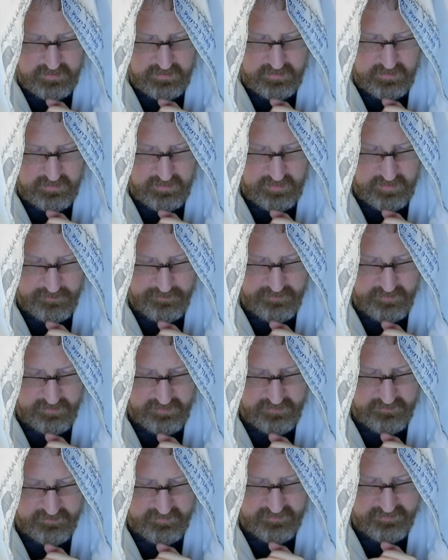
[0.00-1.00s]
And help
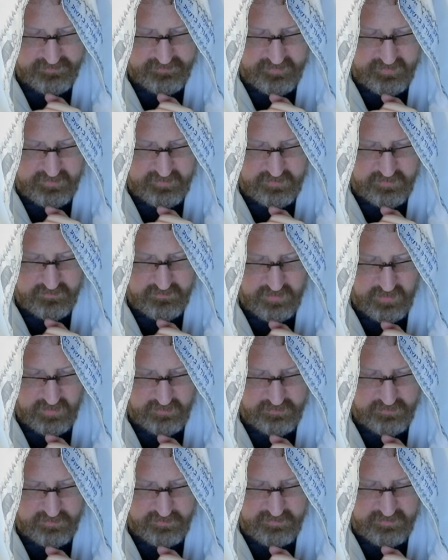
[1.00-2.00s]
those of us that you have
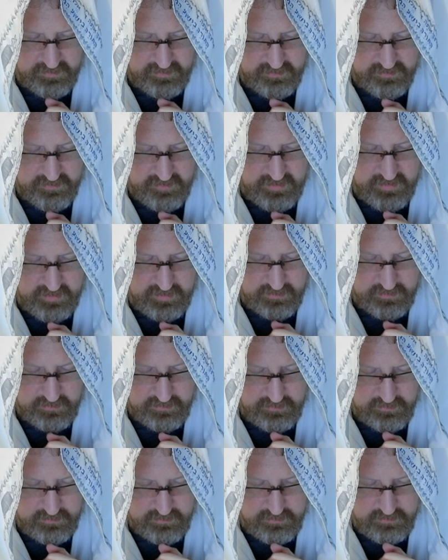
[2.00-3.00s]
called your ministry.
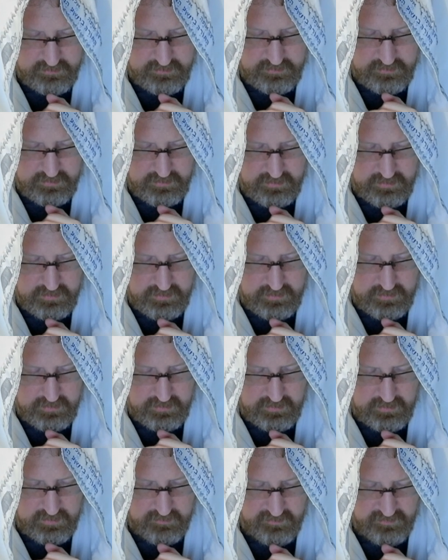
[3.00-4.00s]

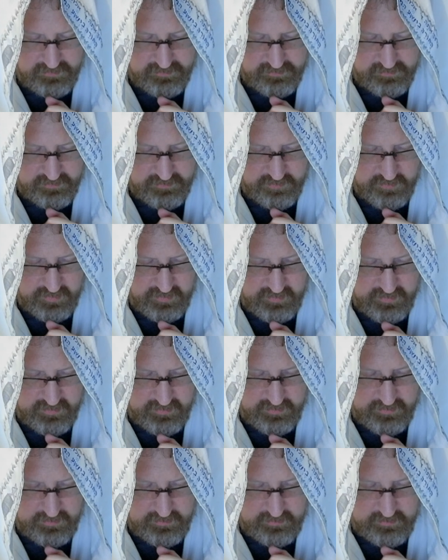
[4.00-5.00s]
Give us the strength
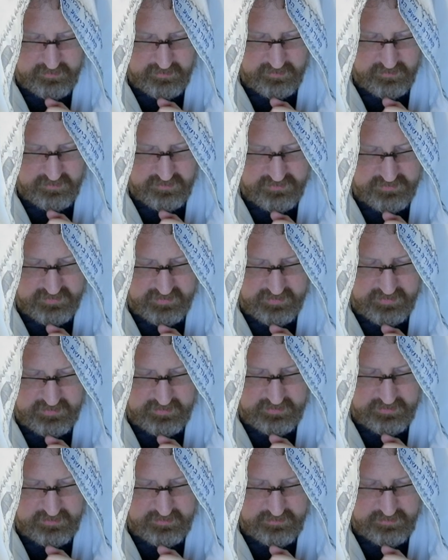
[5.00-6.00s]
and
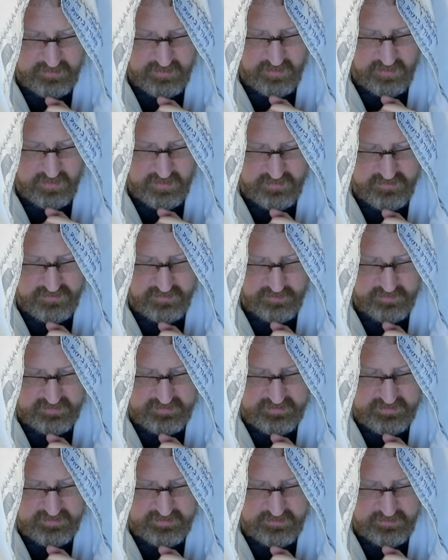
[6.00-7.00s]
understanding and courage that we
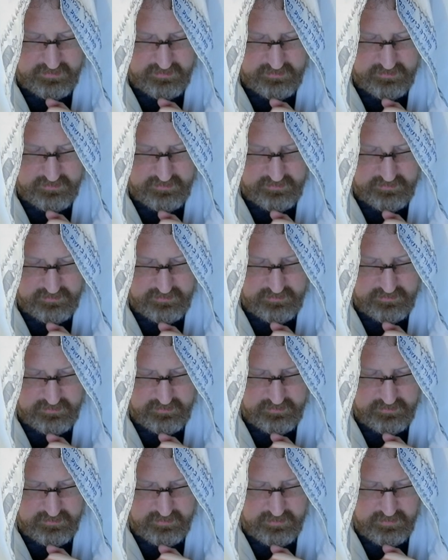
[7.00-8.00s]
need,
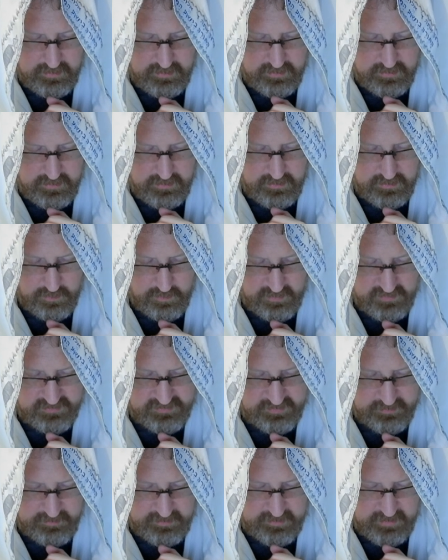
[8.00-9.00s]
the
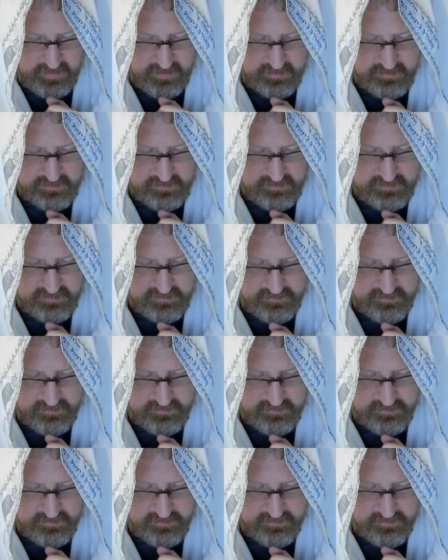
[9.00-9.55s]
wisdom and guidance